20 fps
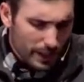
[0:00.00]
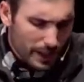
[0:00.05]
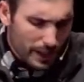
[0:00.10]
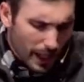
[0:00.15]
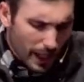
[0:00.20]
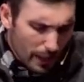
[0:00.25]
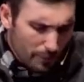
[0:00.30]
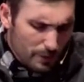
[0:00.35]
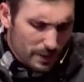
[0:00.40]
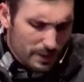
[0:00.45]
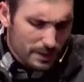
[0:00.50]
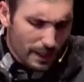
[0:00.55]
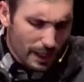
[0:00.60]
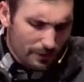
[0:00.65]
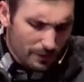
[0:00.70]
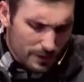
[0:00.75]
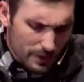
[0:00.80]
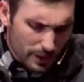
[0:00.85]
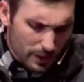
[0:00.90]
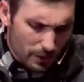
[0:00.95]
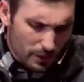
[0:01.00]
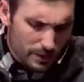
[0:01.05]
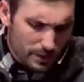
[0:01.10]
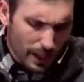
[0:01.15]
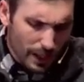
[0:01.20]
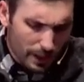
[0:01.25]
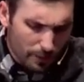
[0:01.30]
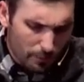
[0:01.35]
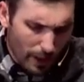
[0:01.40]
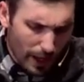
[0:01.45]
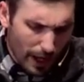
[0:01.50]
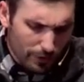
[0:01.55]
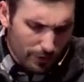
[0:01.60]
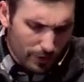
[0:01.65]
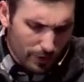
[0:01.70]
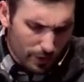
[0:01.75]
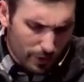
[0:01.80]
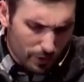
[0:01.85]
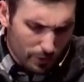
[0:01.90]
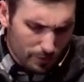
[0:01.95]
He came to save sinners like
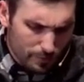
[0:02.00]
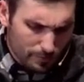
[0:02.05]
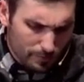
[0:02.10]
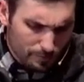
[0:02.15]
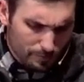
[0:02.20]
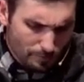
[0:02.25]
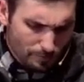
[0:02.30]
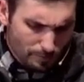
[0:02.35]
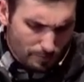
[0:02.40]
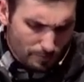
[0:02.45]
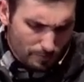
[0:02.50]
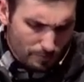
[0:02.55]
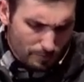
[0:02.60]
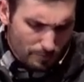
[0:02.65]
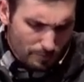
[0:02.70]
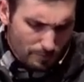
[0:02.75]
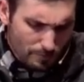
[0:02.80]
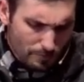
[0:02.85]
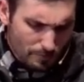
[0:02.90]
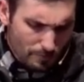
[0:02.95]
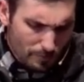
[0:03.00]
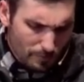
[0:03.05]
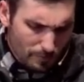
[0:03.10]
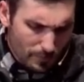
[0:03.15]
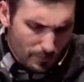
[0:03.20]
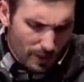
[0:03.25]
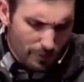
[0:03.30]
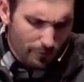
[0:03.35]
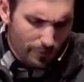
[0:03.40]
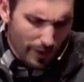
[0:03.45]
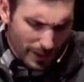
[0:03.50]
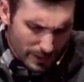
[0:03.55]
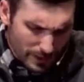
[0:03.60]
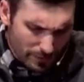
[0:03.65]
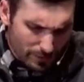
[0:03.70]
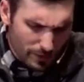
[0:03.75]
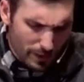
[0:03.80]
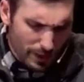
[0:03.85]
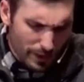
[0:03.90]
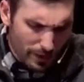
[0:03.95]
Matthew
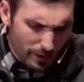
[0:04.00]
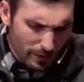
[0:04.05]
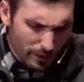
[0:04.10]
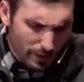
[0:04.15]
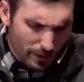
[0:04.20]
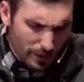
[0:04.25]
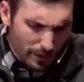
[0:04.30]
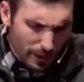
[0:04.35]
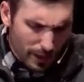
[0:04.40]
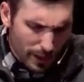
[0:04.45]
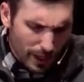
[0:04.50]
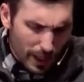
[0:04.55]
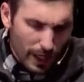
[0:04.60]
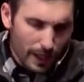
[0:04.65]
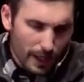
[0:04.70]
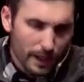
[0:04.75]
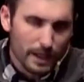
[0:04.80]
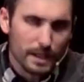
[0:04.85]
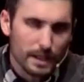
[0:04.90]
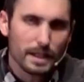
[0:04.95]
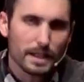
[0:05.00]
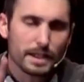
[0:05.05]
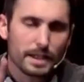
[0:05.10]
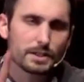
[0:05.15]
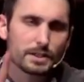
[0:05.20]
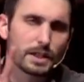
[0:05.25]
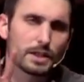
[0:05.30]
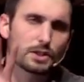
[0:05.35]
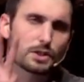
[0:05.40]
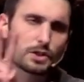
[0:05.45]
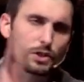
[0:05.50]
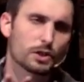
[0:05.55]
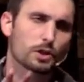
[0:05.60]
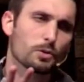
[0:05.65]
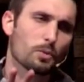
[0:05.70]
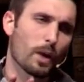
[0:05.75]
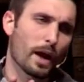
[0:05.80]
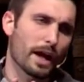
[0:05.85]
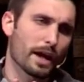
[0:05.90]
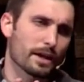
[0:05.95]
effectively. And at least in
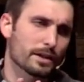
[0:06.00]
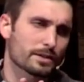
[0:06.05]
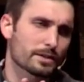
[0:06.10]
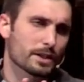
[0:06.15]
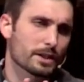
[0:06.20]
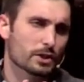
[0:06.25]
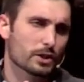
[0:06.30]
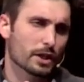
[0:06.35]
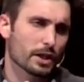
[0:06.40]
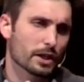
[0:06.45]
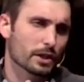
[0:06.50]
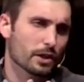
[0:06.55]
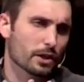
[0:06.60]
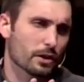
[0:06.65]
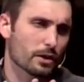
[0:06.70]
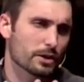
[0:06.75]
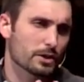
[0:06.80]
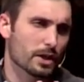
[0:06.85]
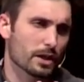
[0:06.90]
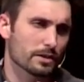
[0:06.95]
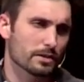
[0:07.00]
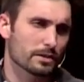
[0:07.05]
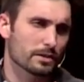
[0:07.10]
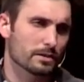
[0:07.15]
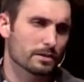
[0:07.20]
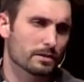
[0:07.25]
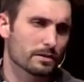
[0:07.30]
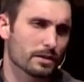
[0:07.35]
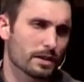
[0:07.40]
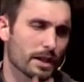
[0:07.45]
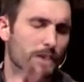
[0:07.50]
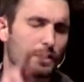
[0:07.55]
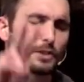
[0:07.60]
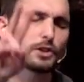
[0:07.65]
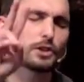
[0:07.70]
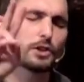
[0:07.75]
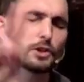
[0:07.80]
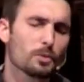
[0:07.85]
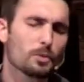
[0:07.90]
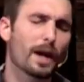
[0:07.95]
two ways, this should encourage us. In
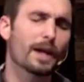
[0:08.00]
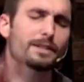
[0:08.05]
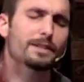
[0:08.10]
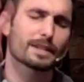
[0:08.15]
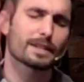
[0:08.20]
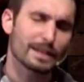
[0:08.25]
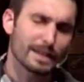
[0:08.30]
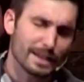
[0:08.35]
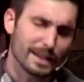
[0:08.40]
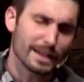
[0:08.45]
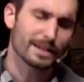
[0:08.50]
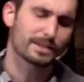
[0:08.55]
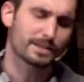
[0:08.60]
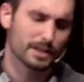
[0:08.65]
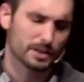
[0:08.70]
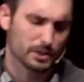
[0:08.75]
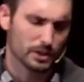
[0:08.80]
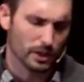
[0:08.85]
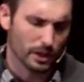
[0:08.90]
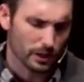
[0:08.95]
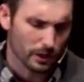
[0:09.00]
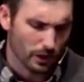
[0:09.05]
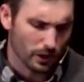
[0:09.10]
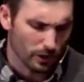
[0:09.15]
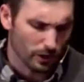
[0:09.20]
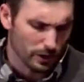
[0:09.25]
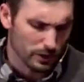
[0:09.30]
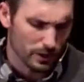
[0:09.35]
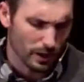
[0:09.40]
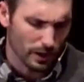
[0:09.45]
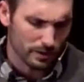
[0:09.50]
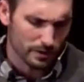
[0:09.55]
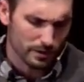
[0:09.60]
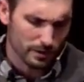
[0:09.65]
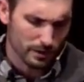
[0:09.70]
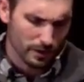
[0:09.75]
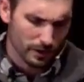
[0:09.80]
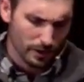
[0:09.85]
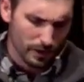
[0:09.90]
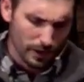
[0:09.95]
two ways, at least, this should encourage
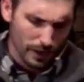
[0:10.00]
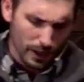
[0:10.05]
us.